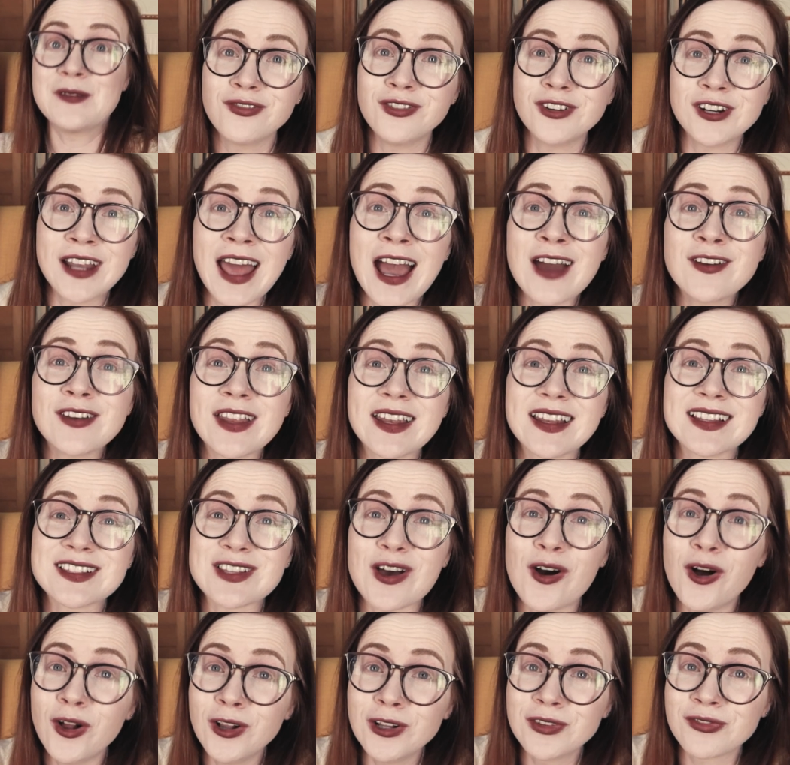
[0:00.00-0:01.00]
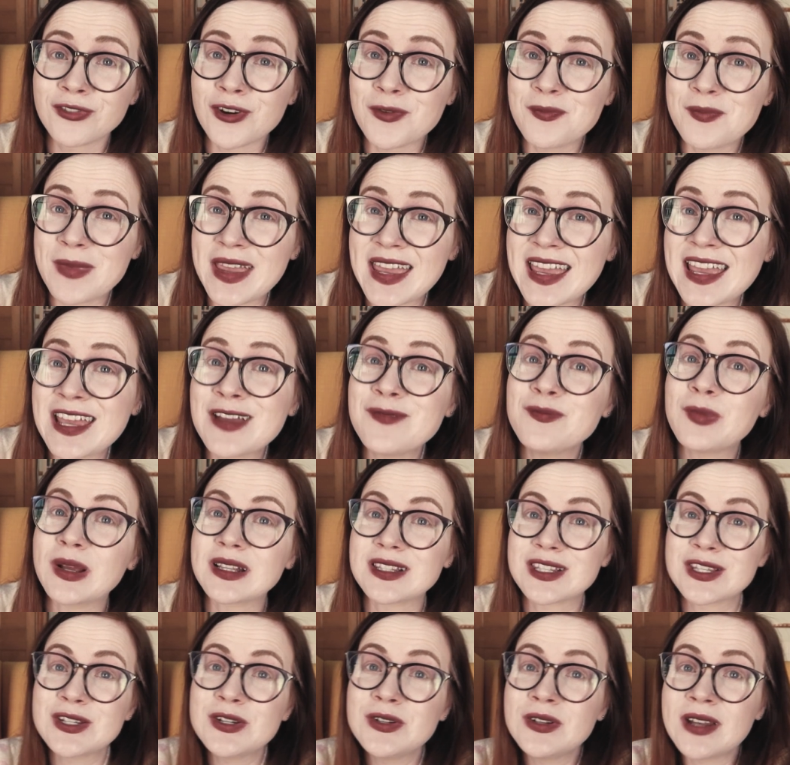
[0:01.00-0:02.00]
For now, that is all from me,
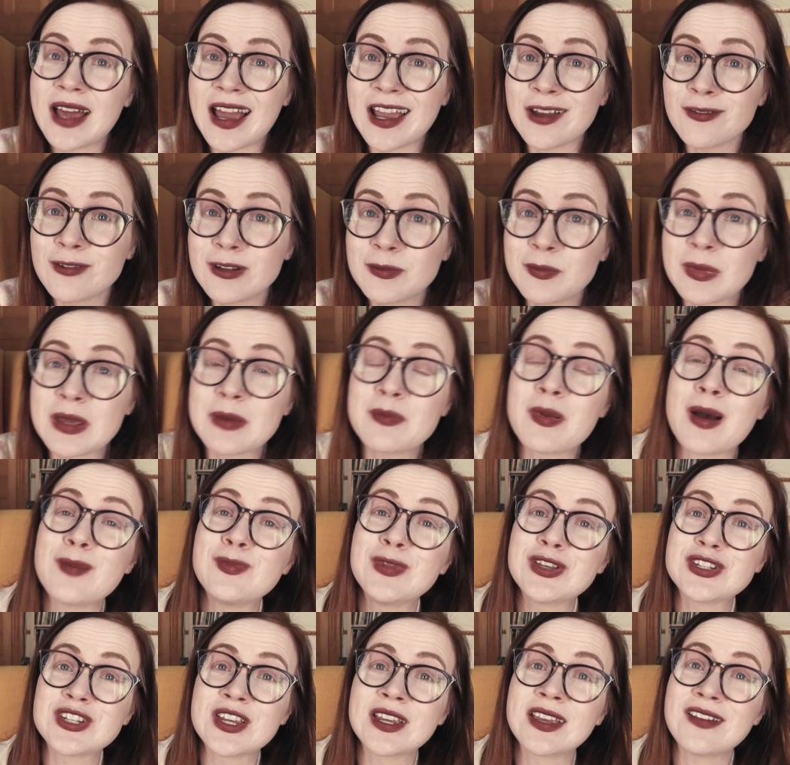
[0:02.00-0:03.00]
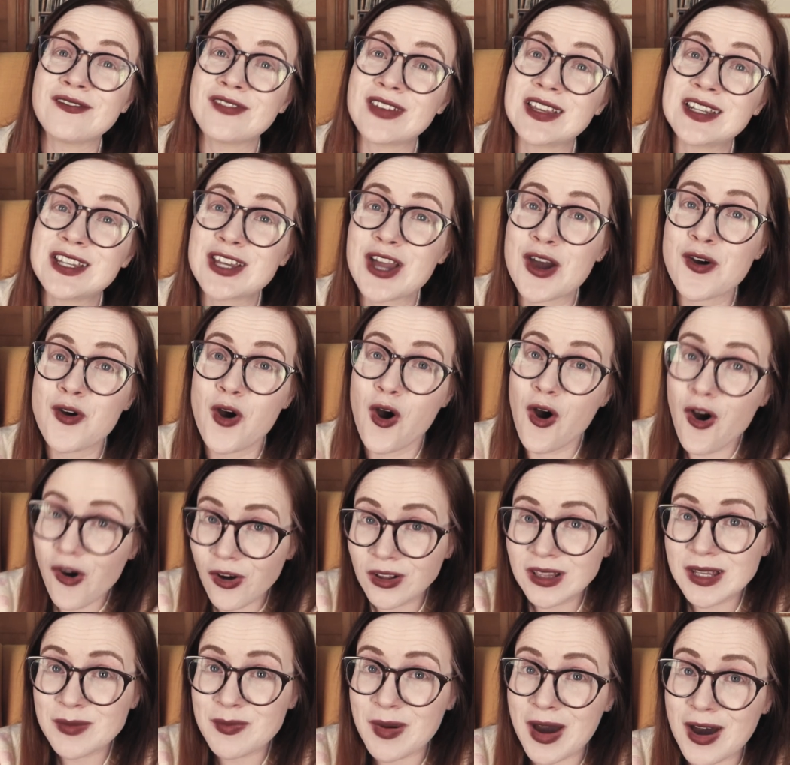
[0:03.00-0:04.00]
but soon I will be publishing a video
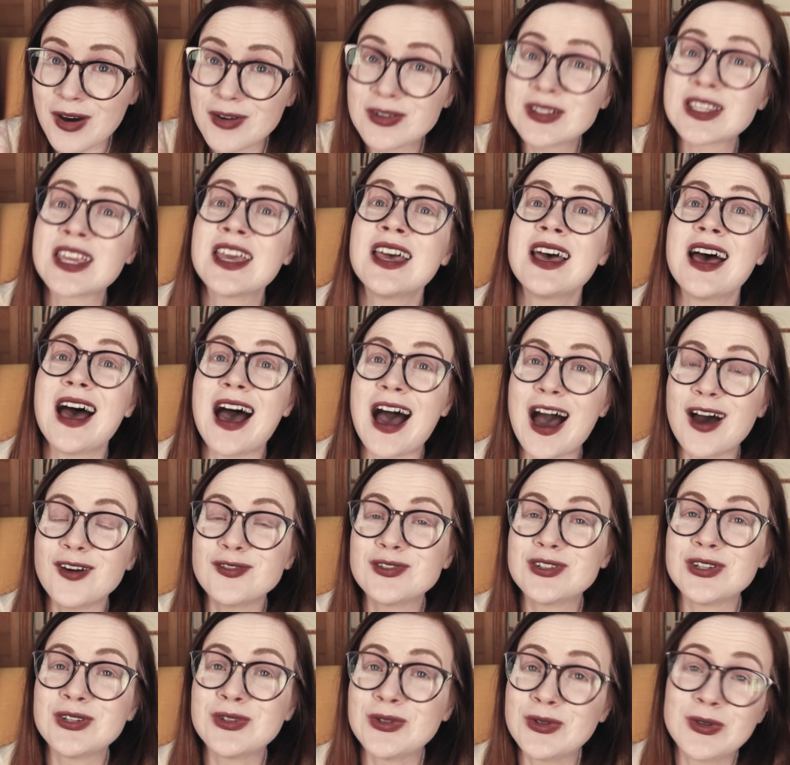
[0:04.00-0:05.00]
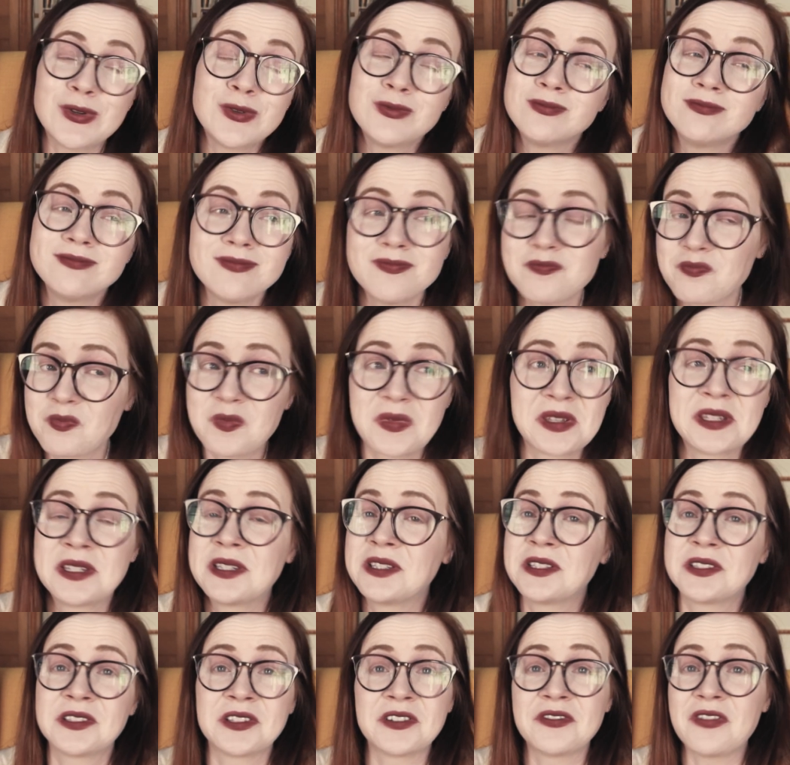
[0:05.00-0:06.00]
all about how to
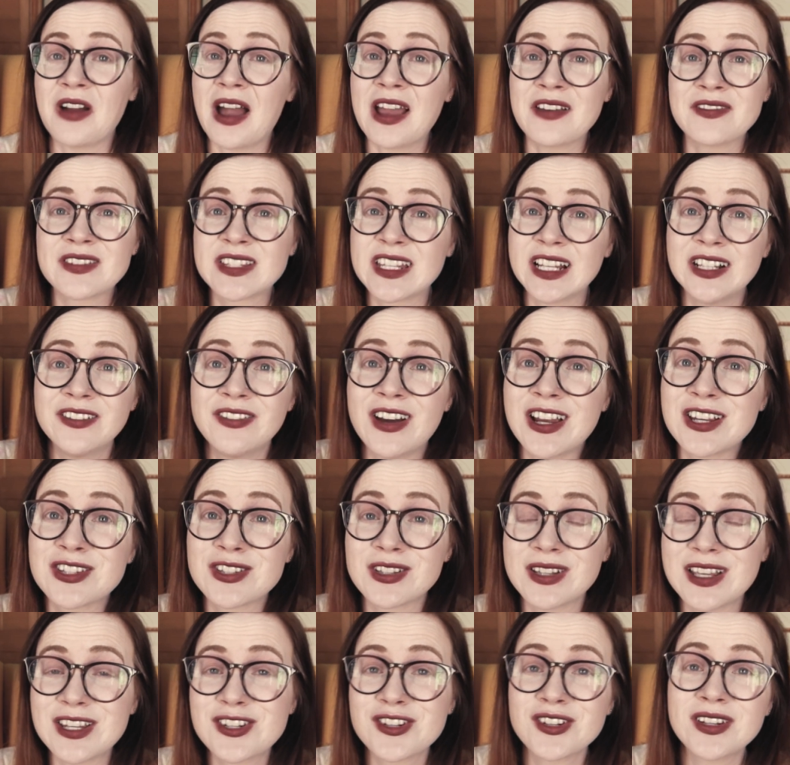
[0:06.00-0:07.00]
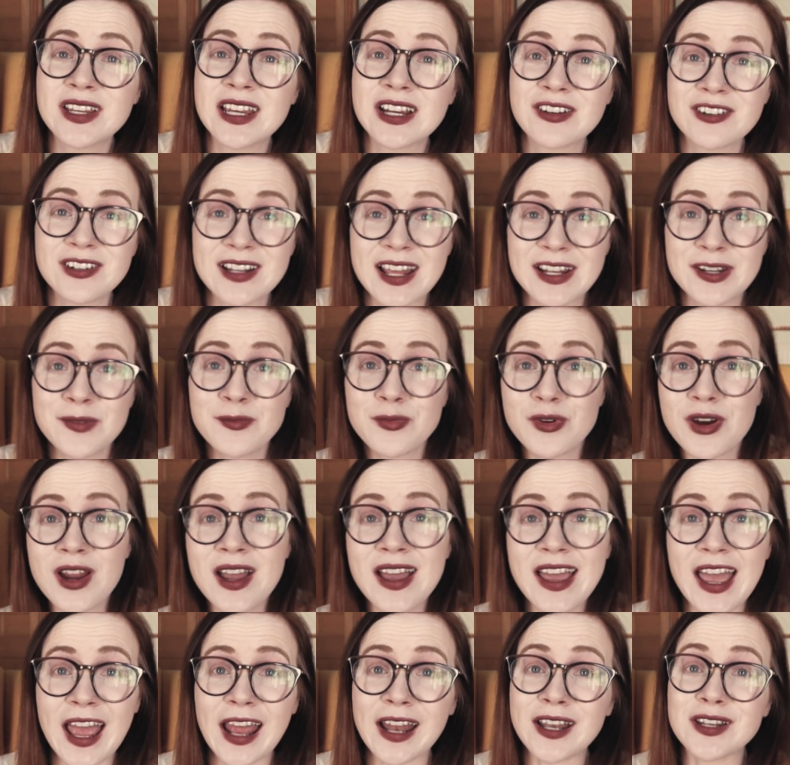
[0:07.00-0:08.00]
survive self-isolation here in
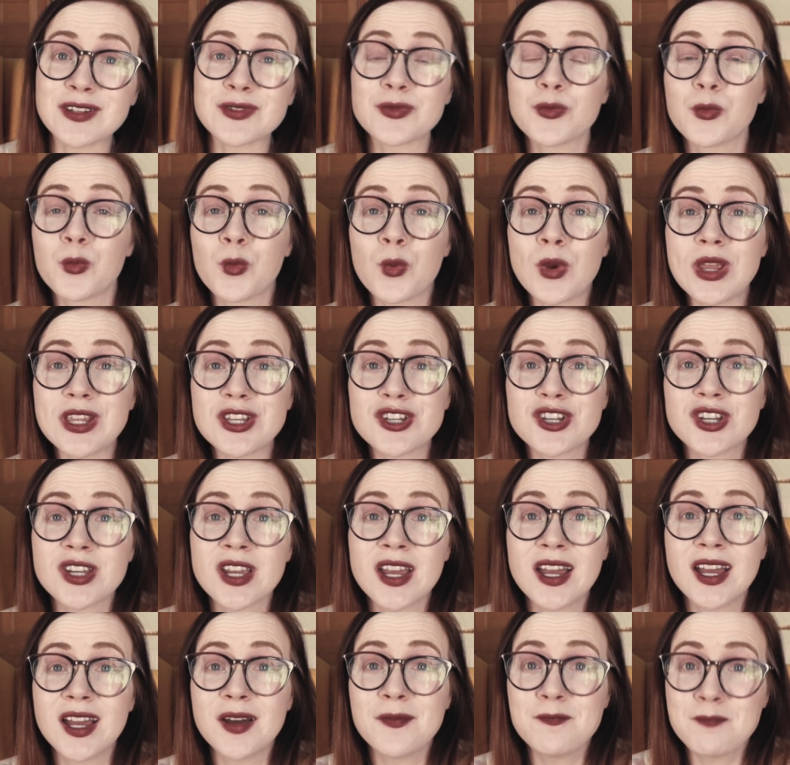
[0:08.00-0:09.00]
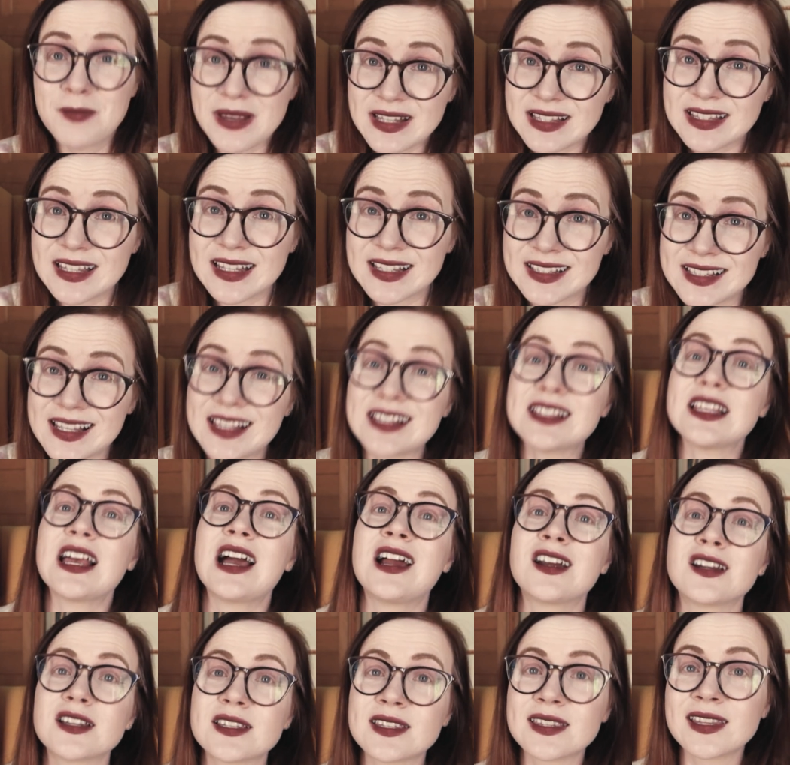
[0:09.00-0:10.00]
Edinburgh and which businesses
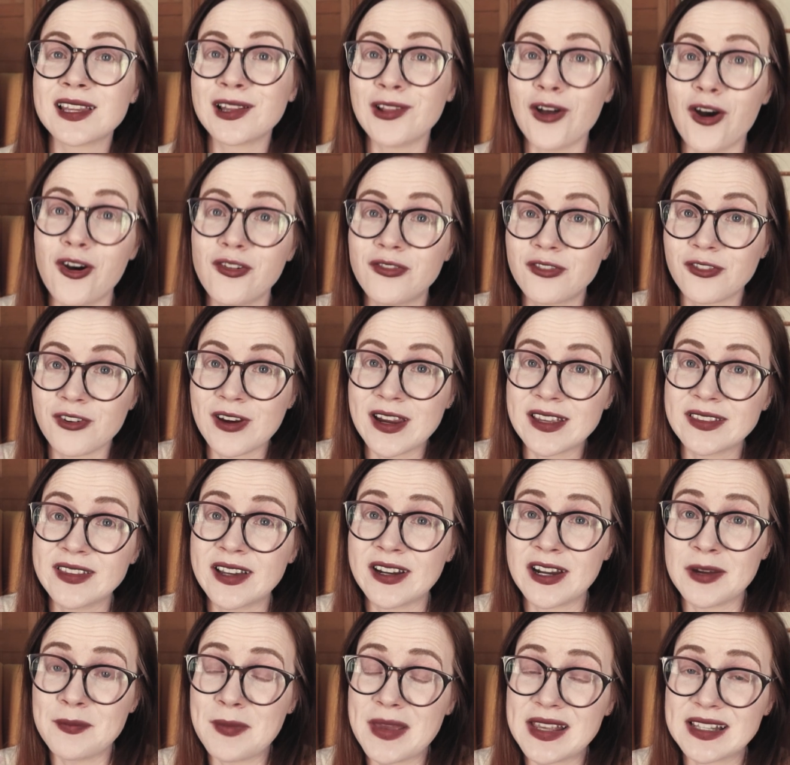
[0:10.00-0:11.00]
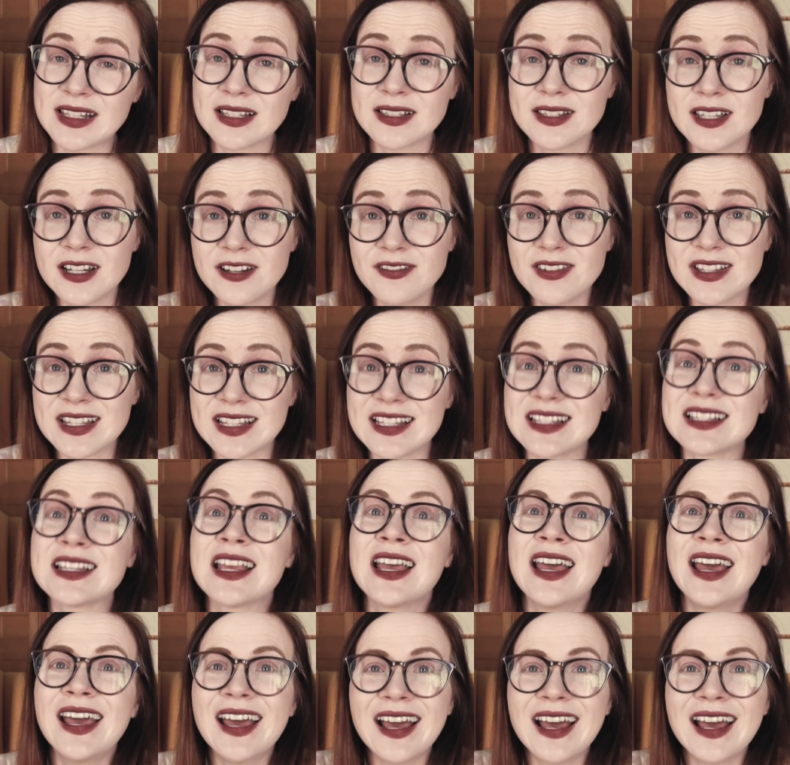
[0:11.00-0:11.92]
are still offering their amazing services.